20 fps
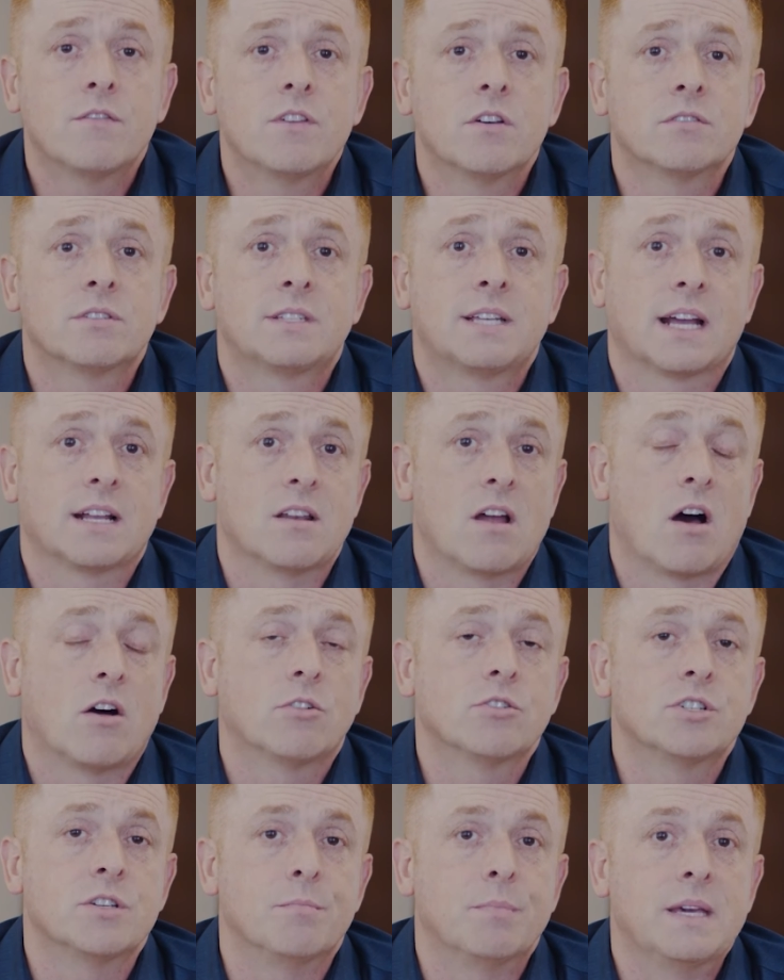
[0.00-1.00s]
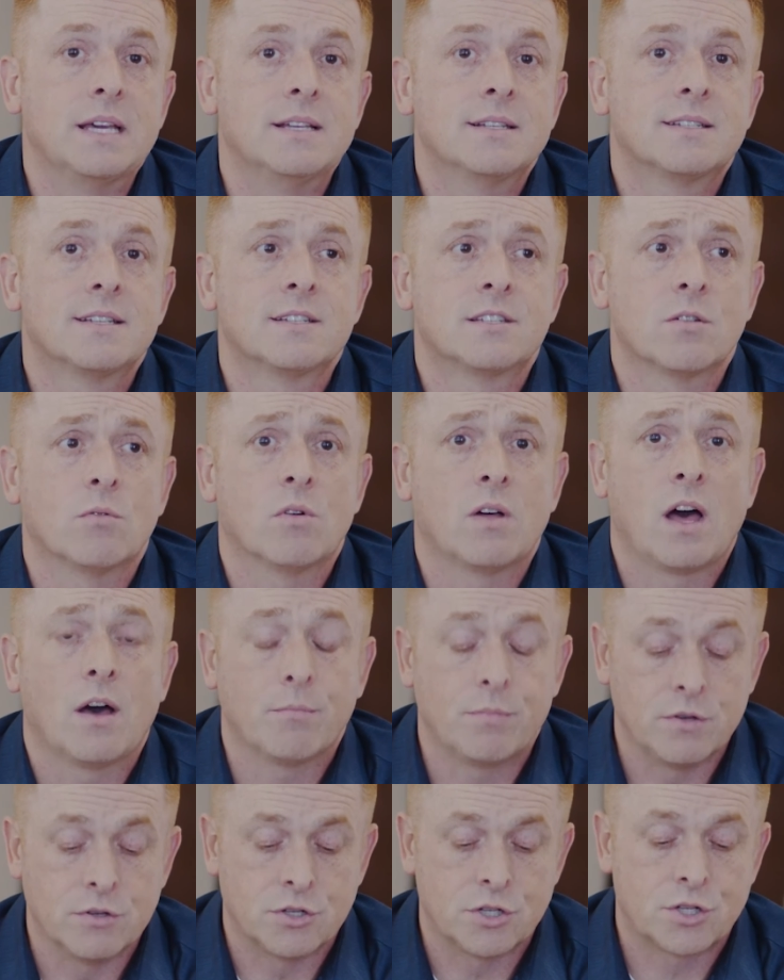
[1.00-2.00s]
of those technology pieces that will
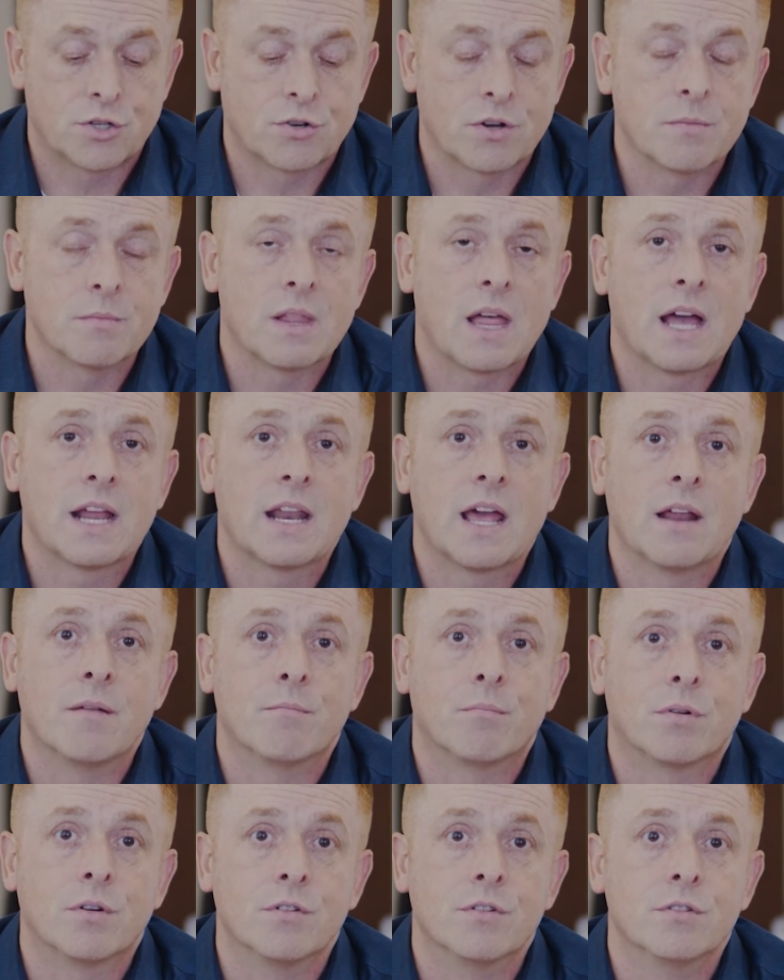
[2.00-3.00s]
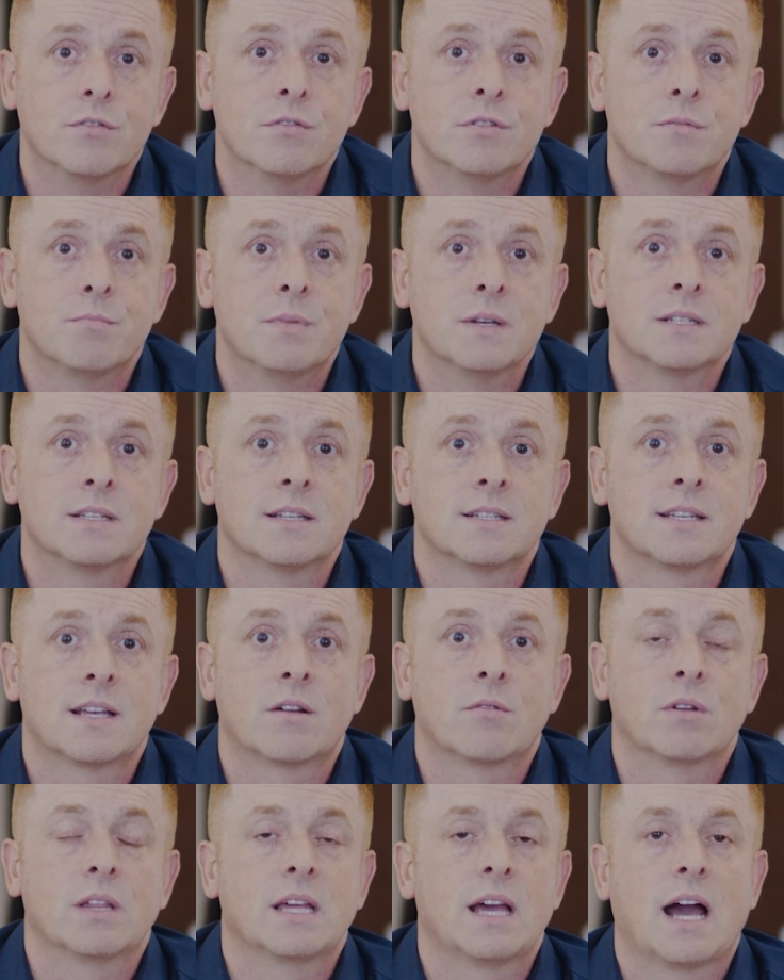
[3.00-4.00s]
help you streamline and produce business at
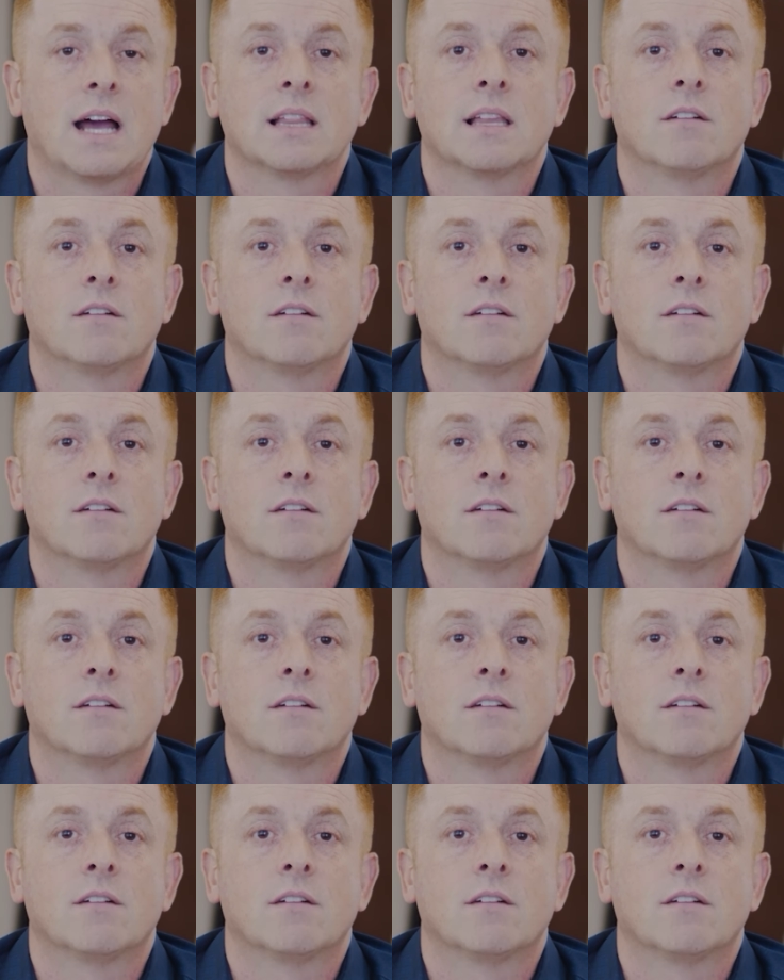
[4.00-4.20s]
a really high